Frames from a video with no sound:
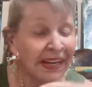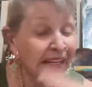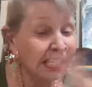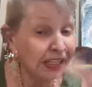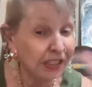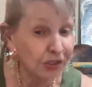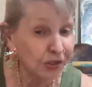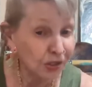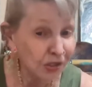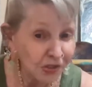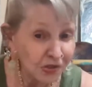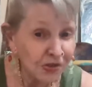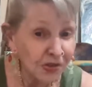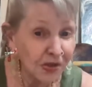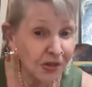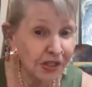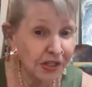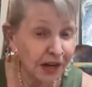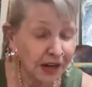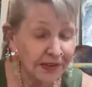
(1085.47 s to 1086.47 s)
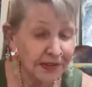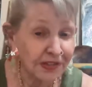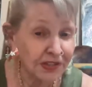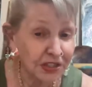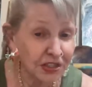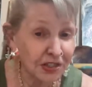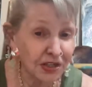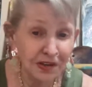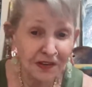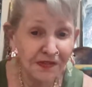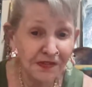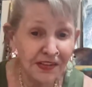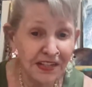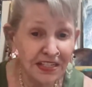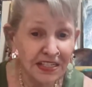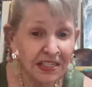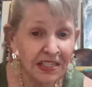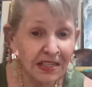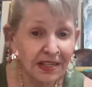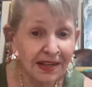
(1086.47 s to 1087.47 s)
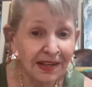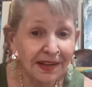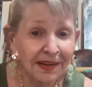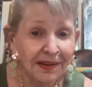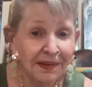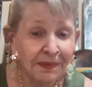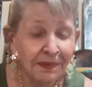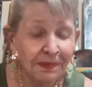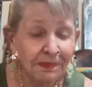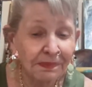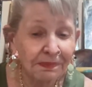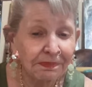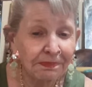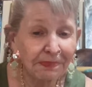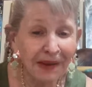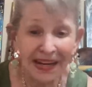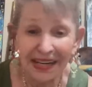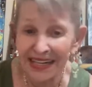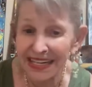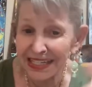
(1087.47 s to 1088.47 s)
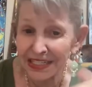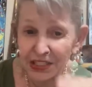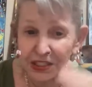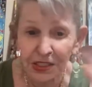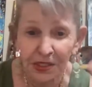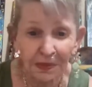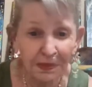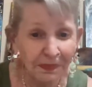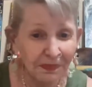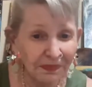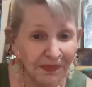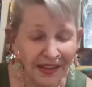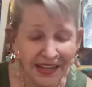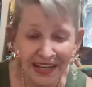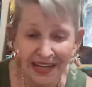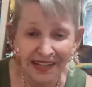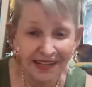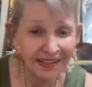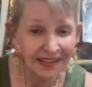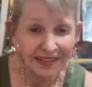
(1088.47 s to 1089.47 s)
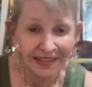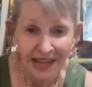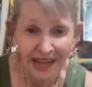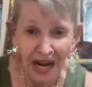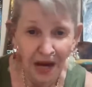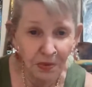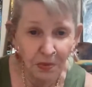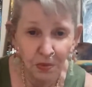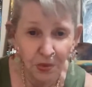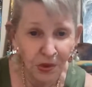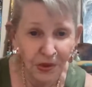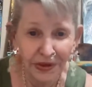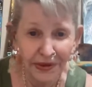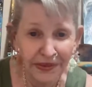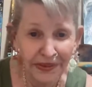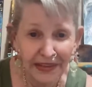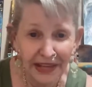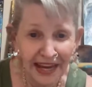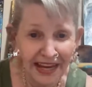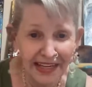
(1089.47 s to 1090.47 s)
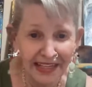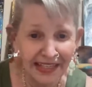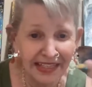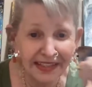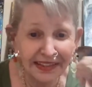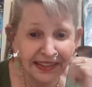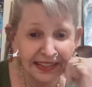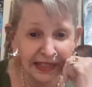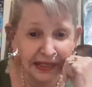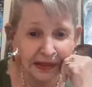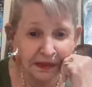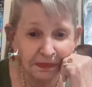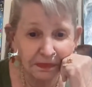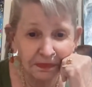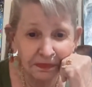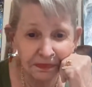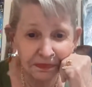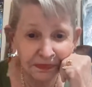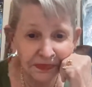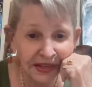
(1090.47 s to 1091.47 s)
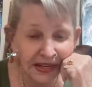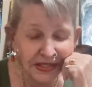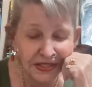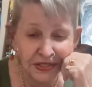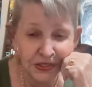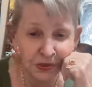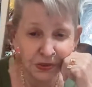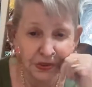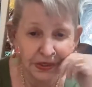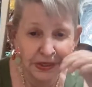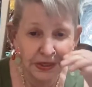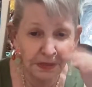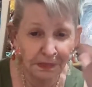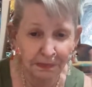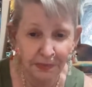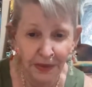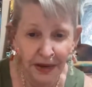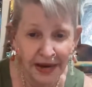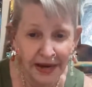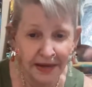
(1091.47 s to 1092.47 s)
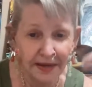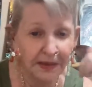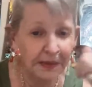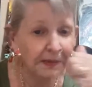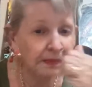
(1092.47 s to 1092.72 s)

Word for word: It looks good on the surface, but it's not worth anything. It's going to break.